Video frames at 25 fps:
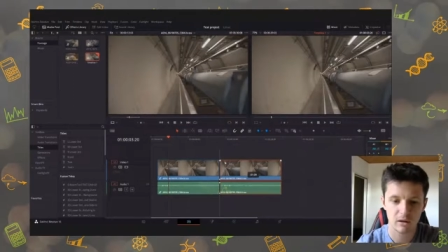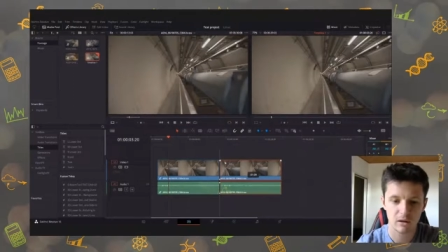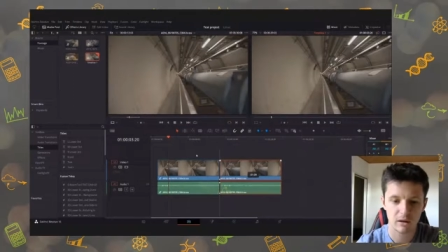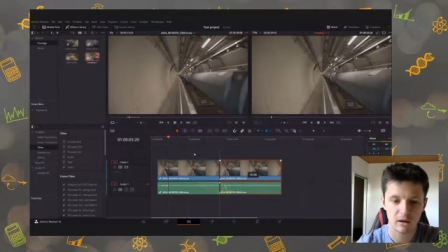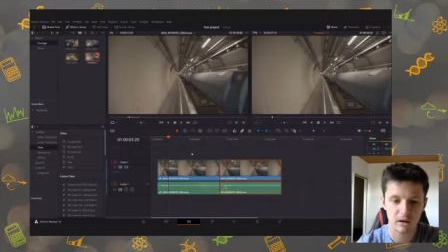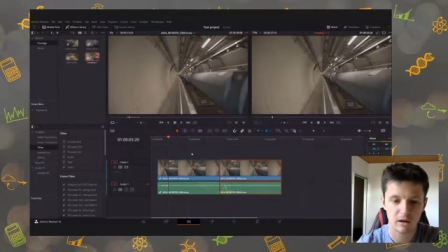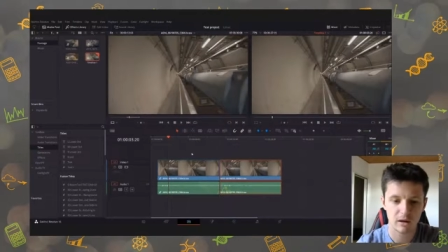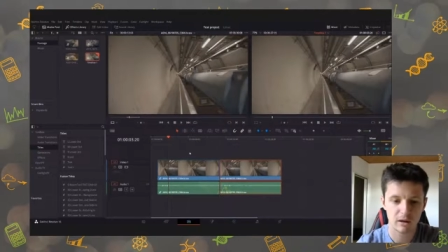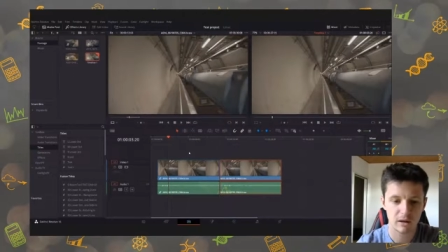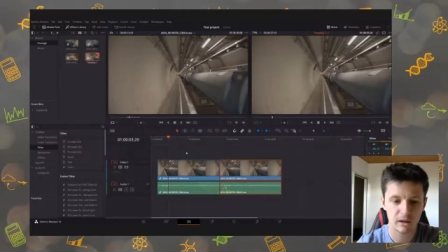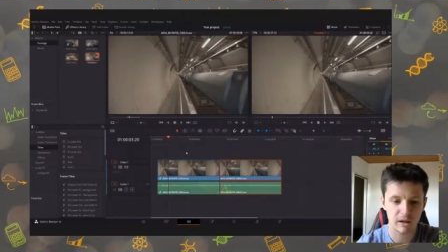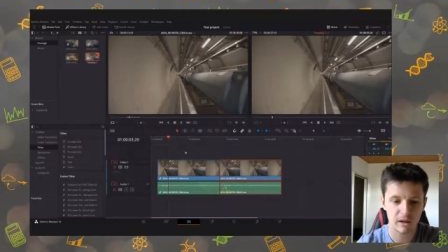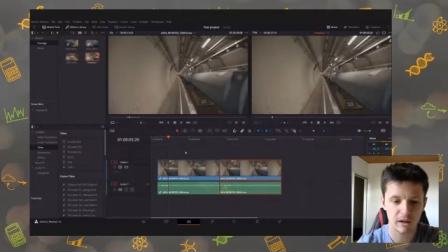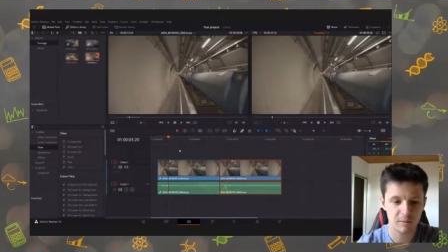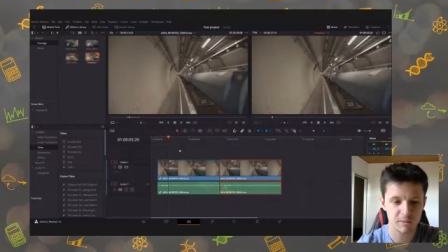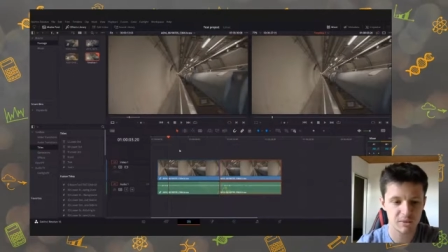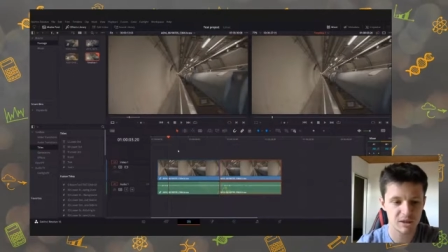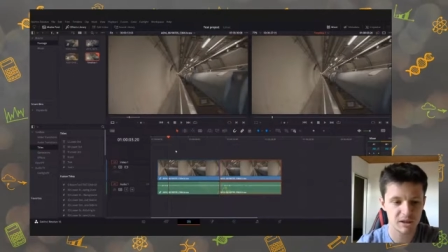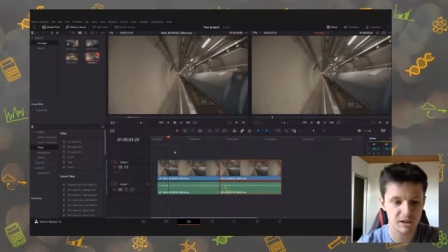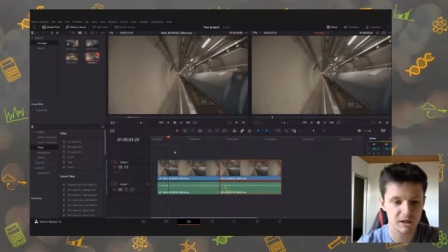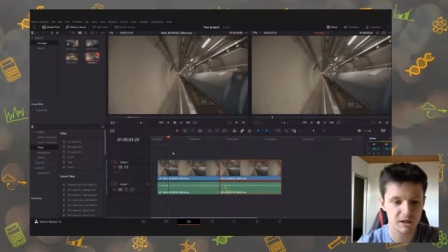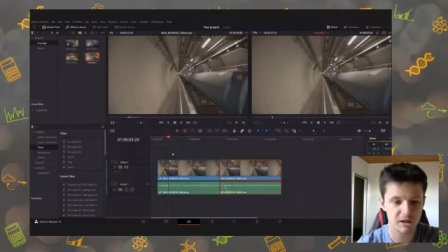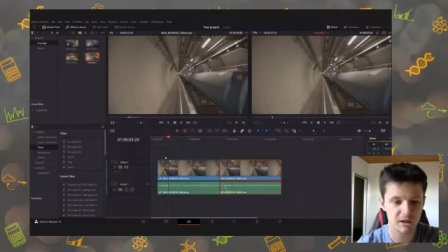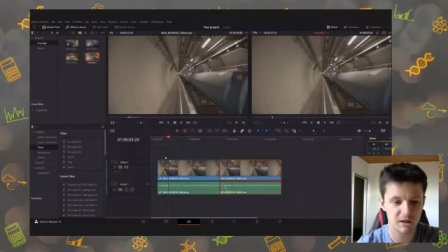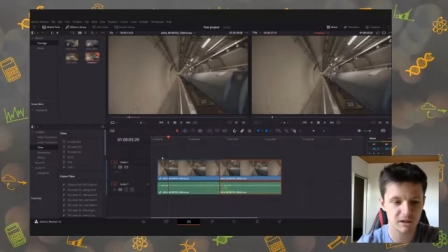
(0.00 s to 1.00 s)
our clips
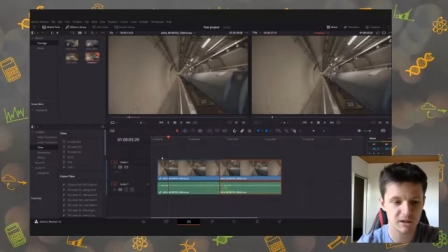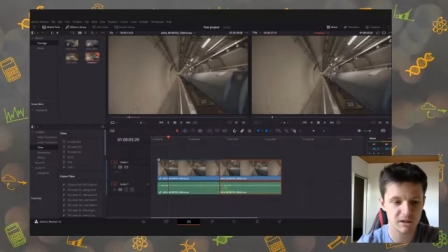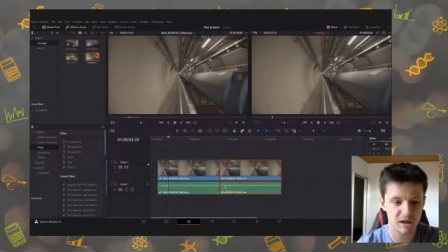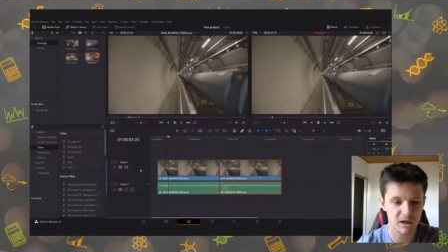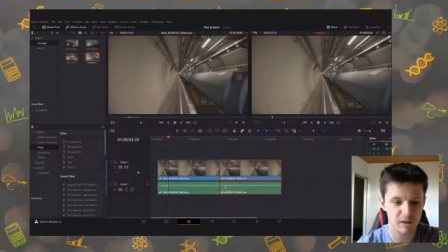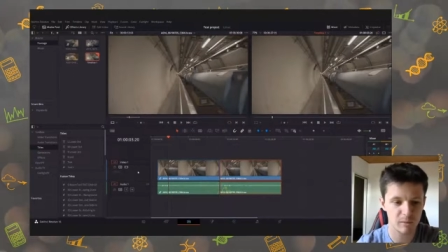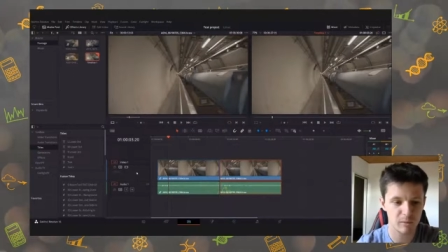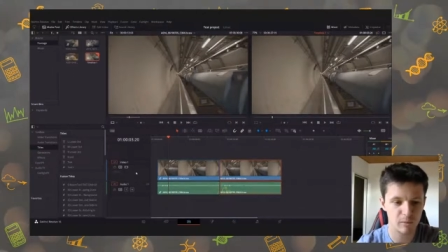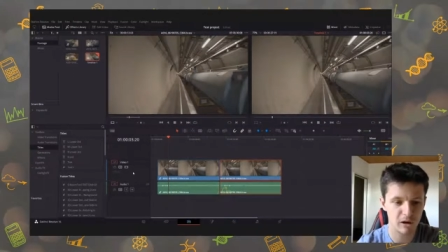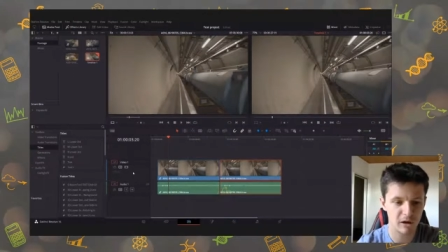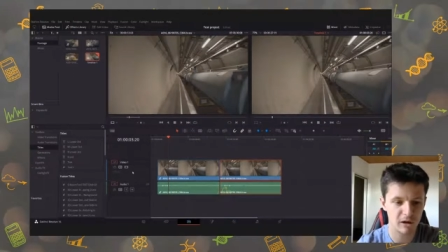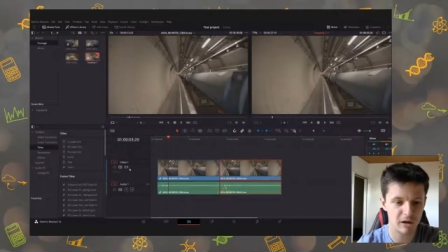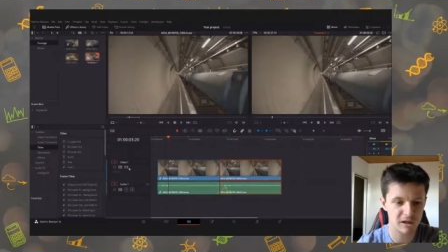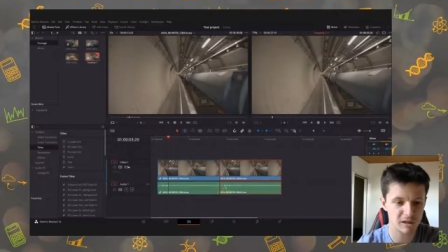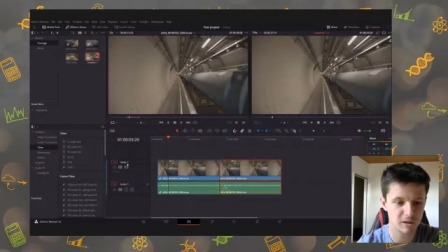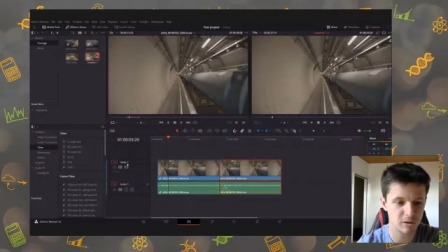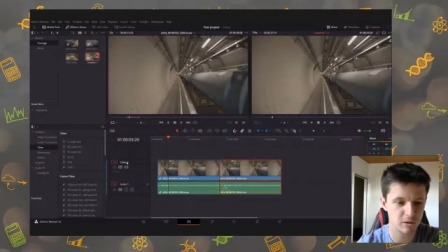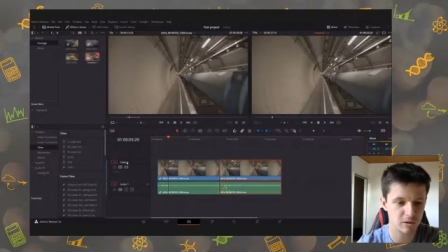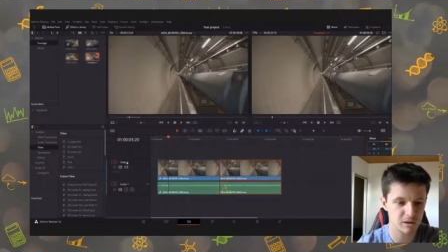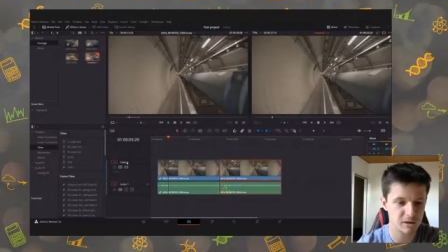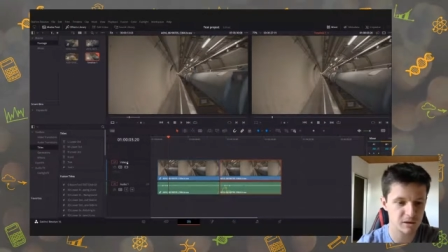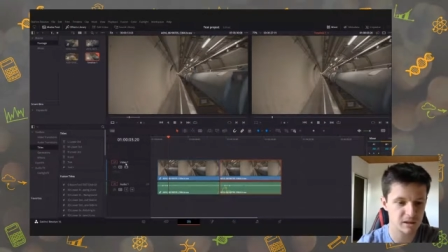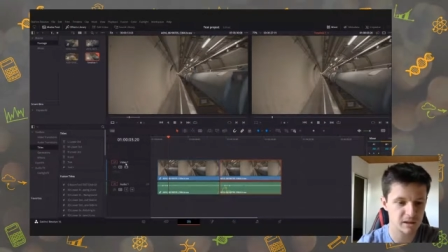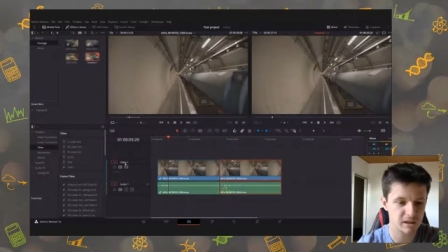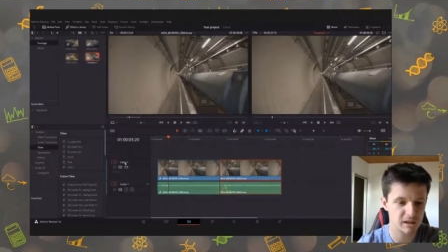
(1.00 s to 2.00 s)
in our timeline. As you
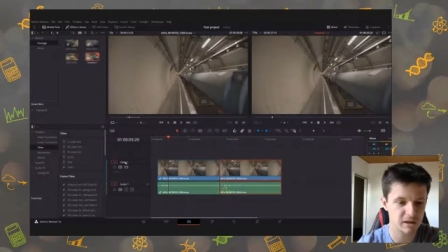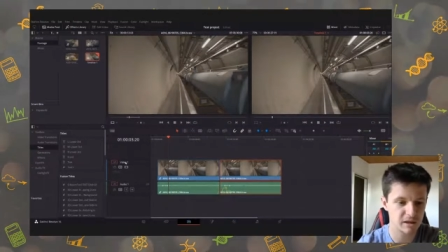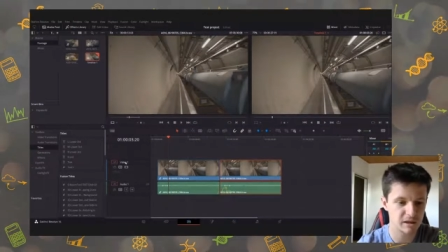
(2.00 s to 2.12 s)
can see,